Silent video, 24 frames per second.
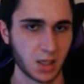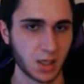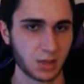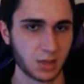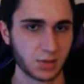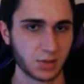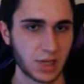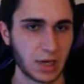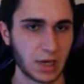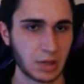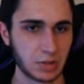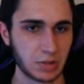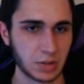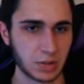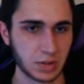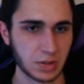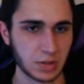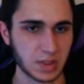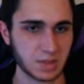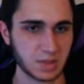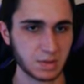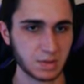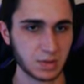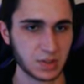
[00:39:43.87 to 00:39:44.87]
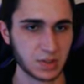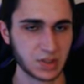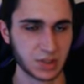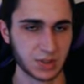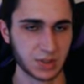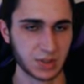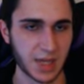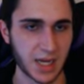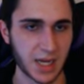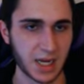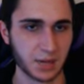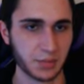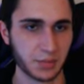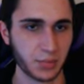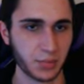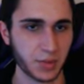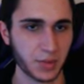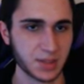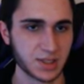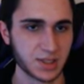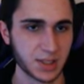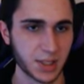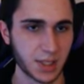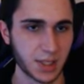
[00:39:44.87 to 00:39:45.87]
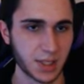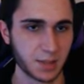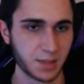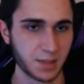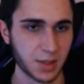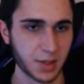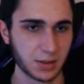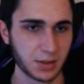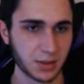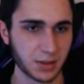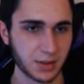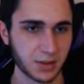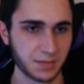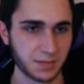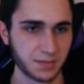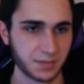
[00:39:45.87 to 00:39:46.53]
Character cruise boosts are not on point today, apparently.